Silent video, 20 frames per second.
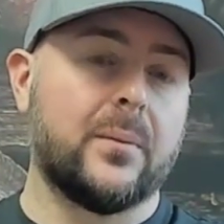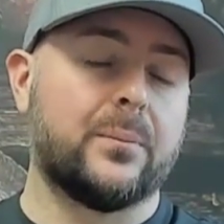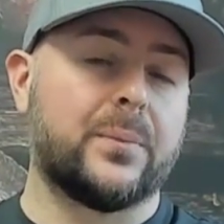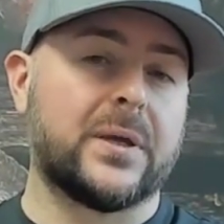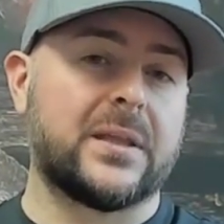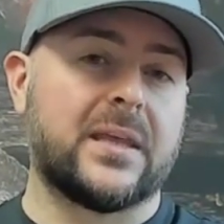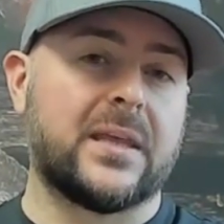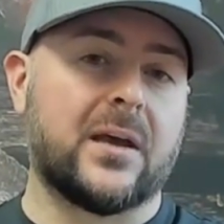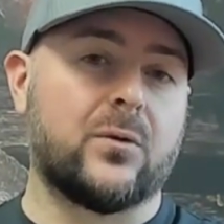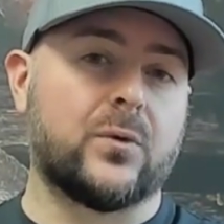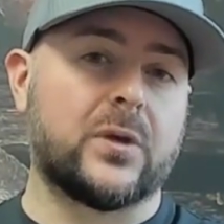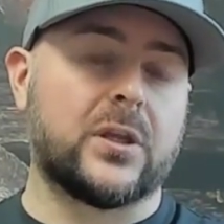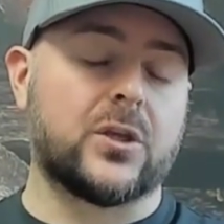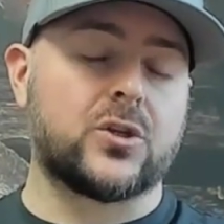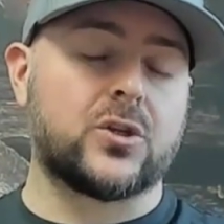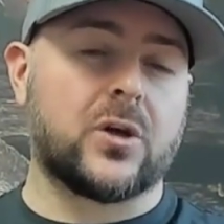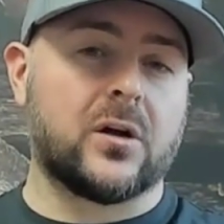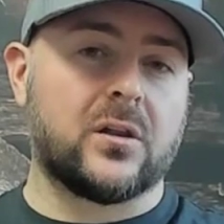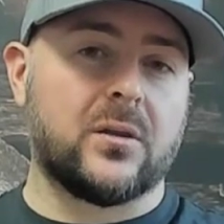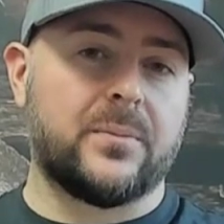But then when the
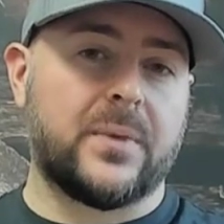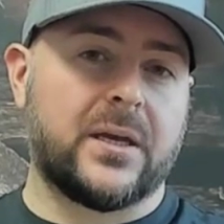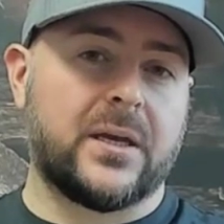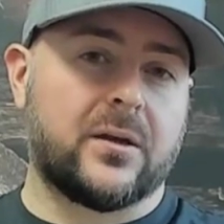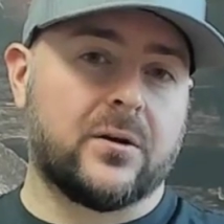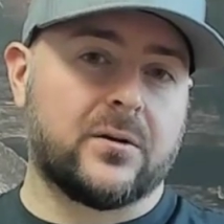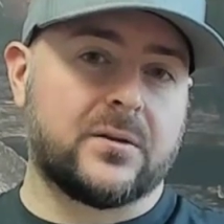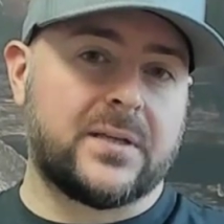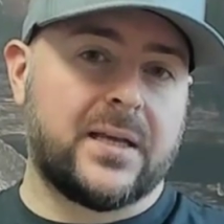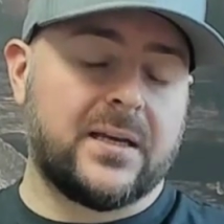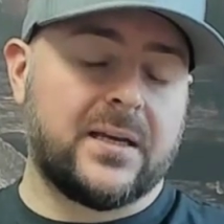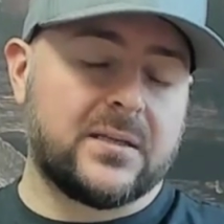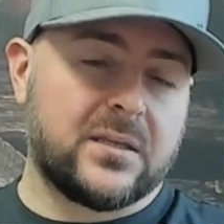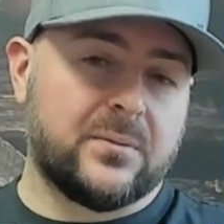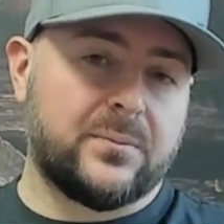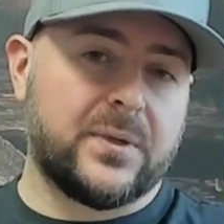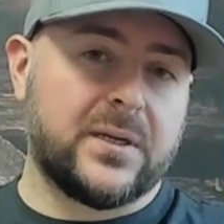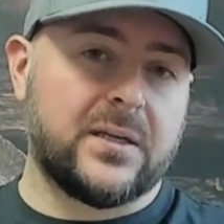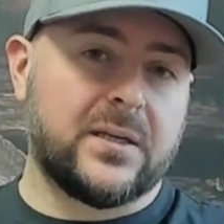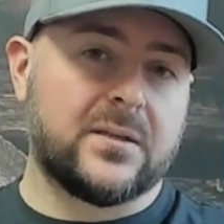chocolate maker takes the
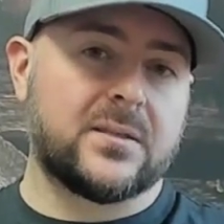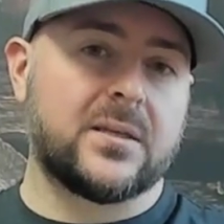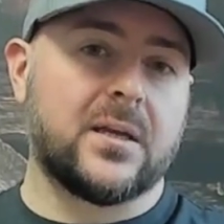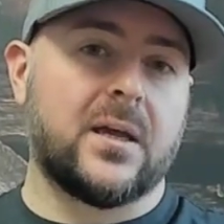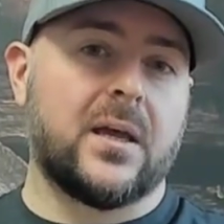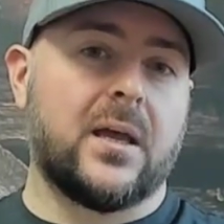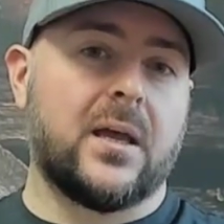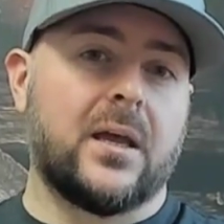beans,